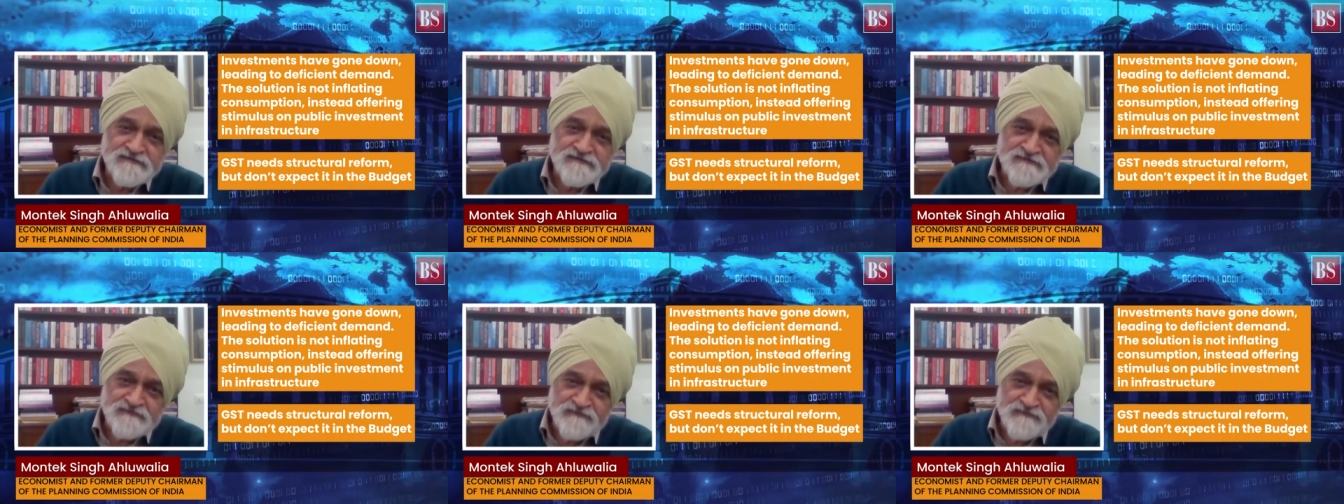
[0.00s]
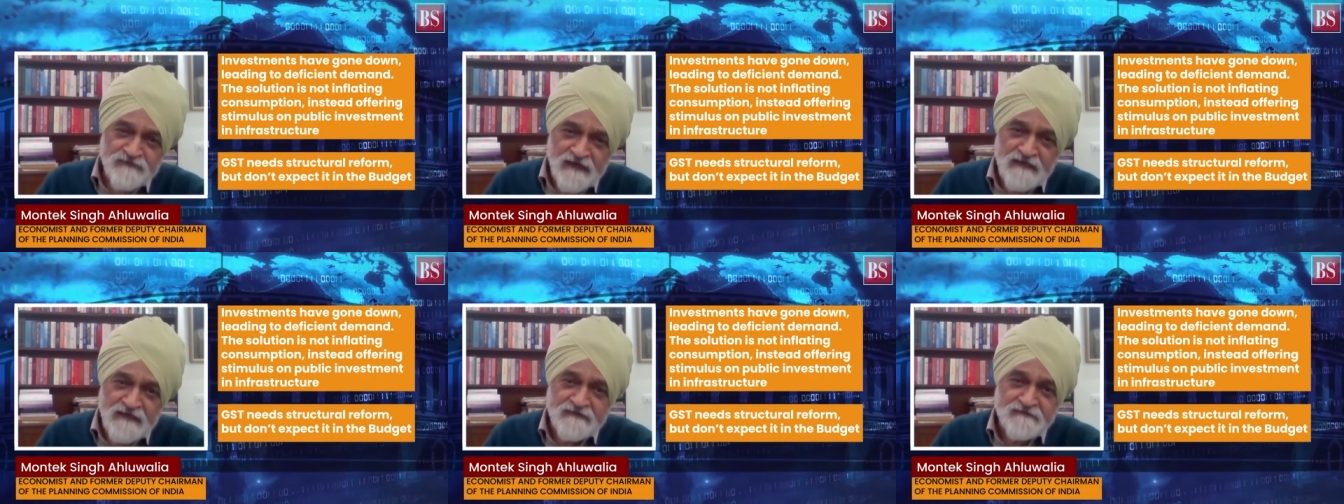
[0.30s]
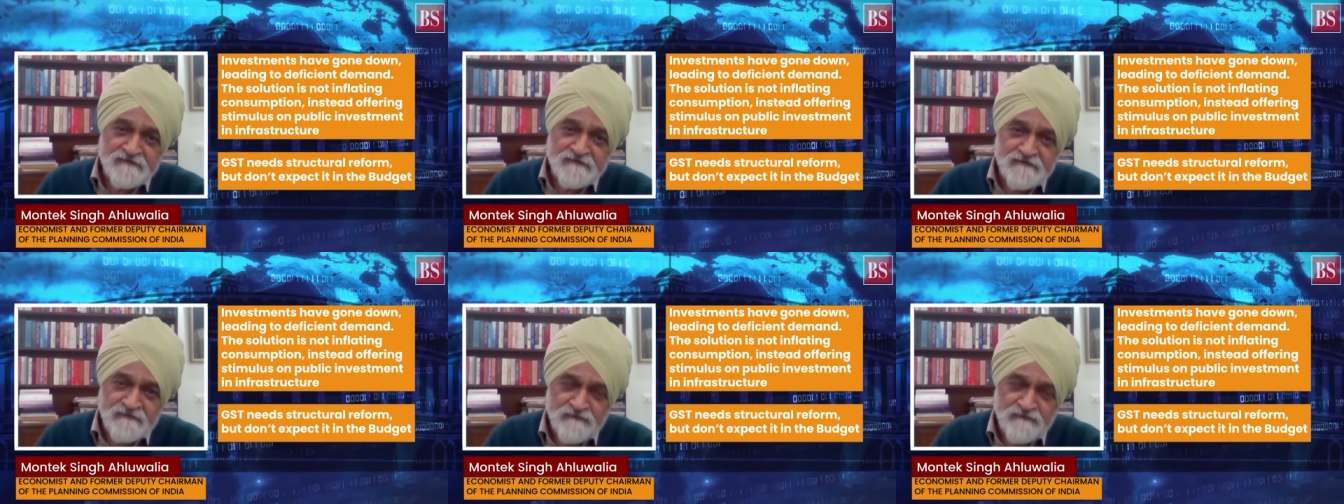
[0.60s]
rate
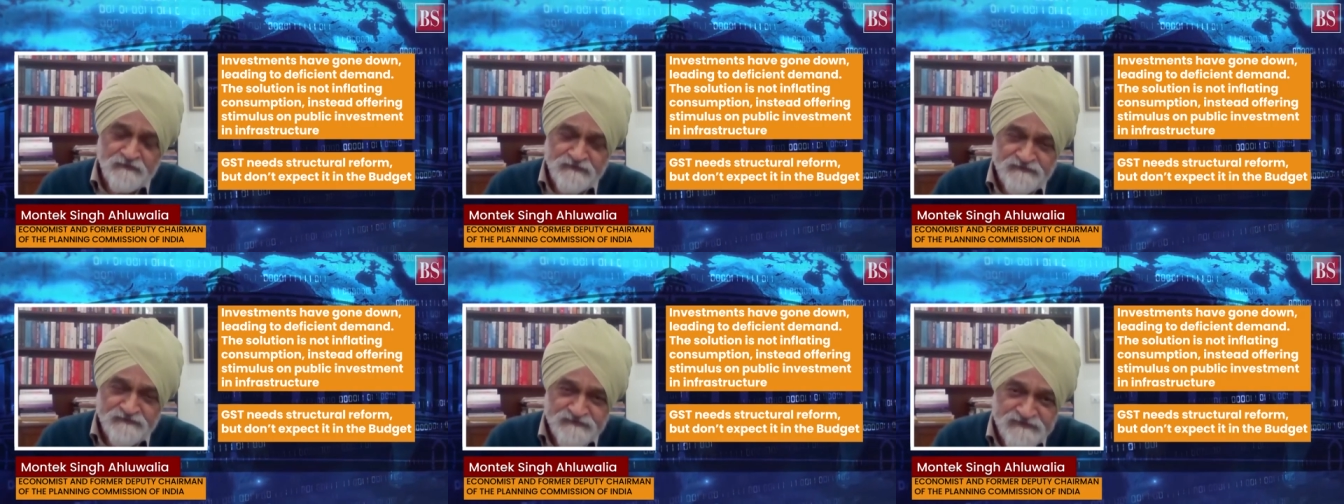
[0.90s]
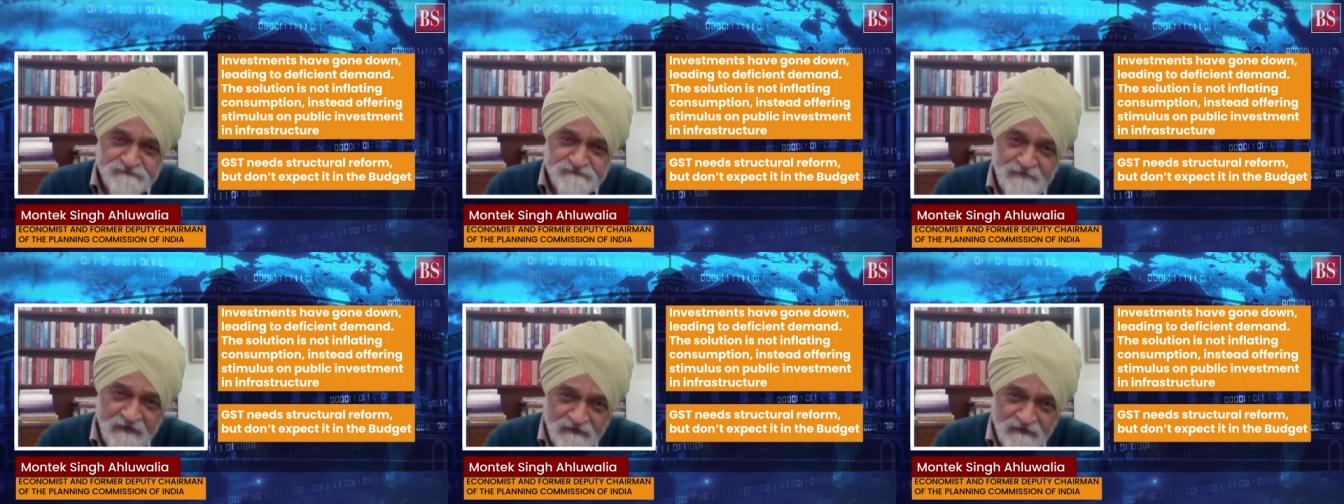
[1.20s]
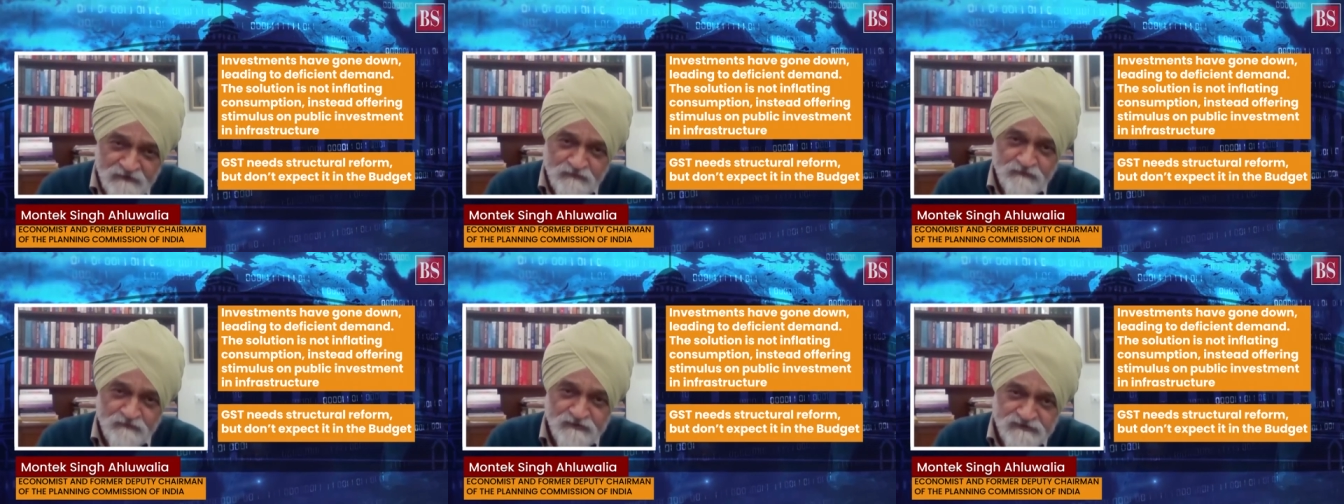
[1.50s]
with respect to
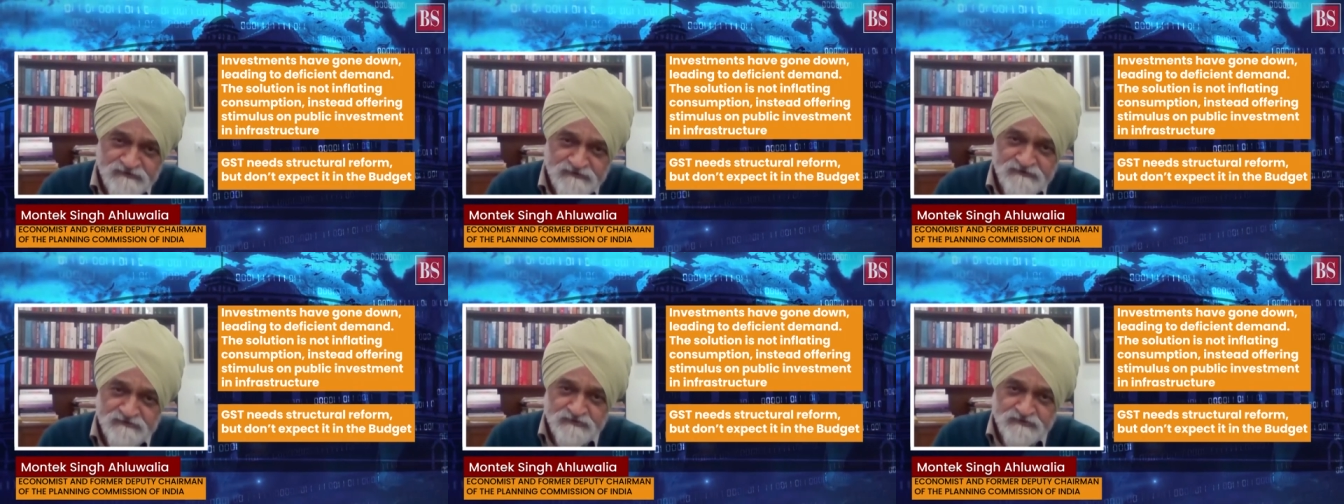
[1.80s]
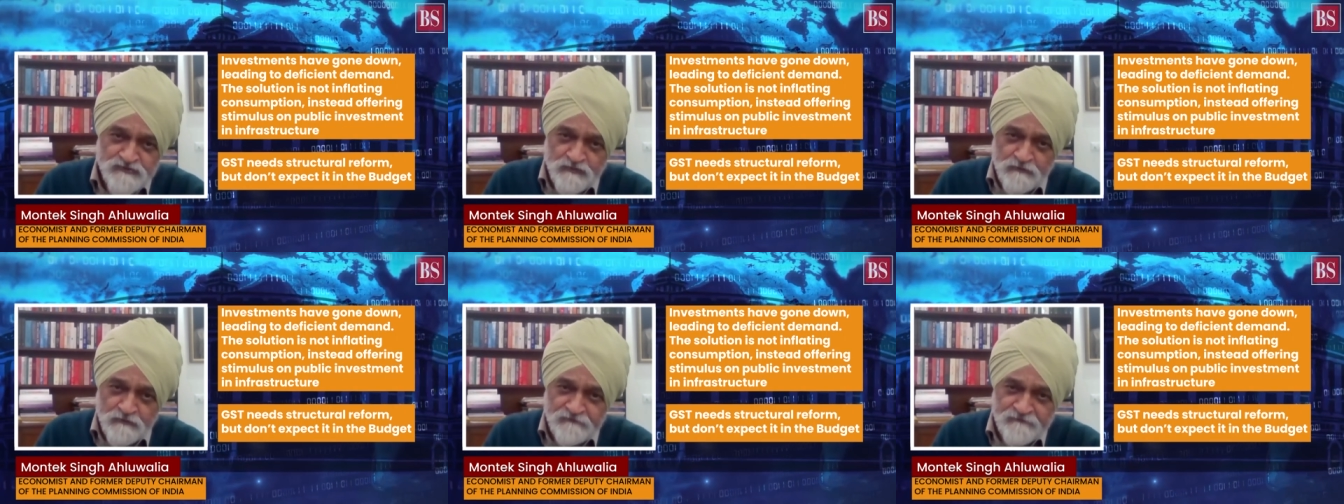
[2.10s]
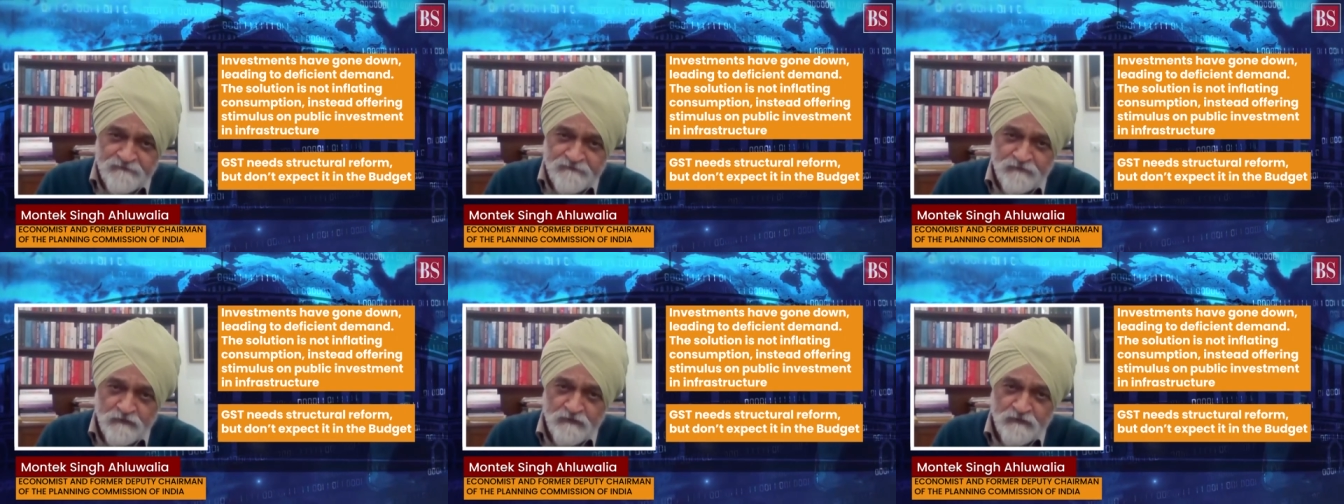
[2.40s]
which the
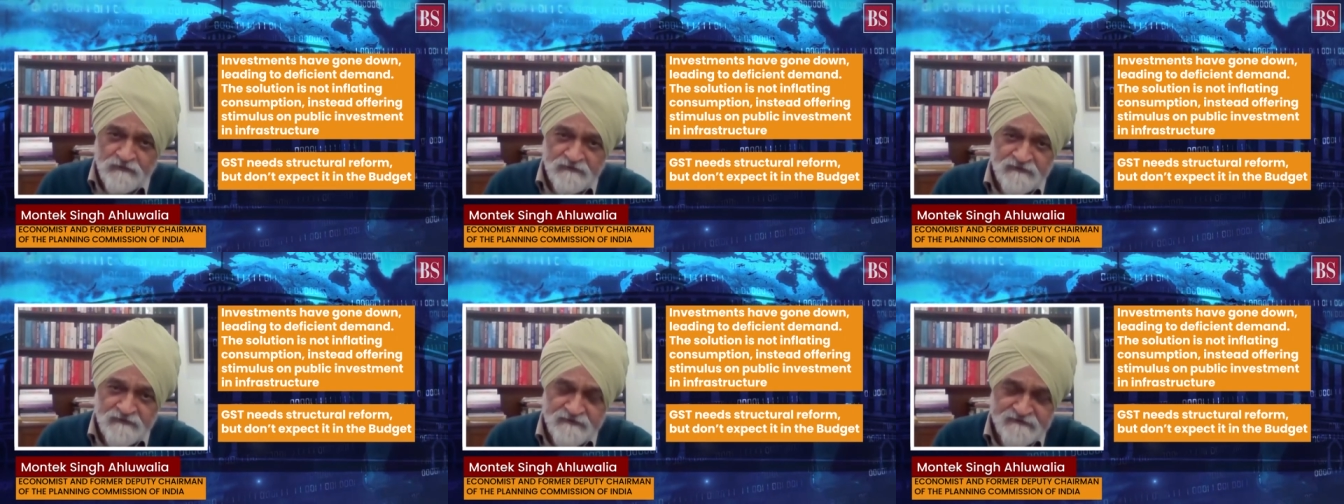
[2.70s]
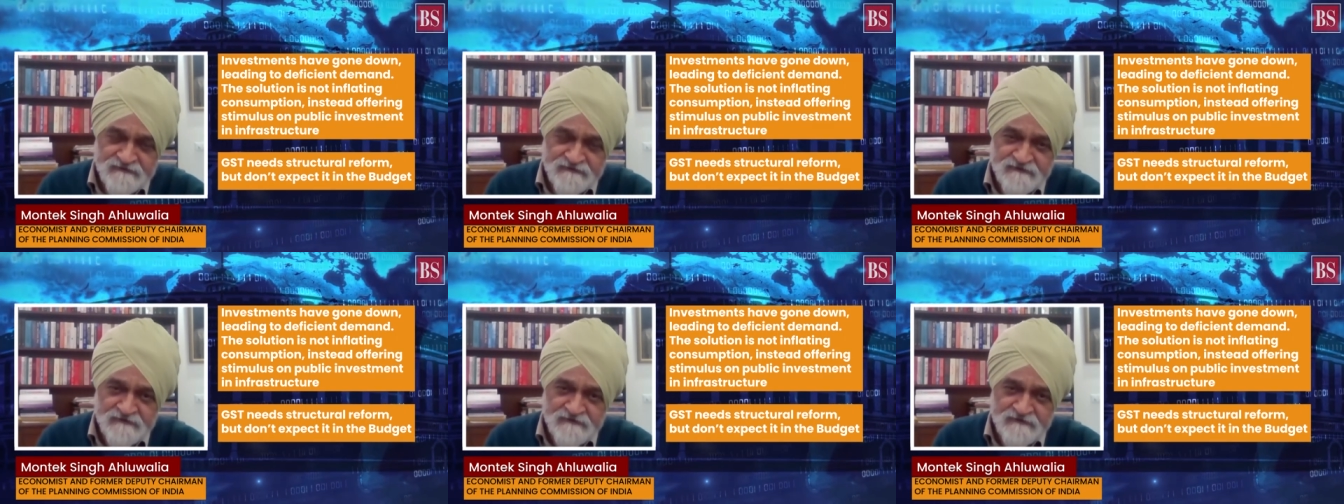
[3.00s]
shortfall is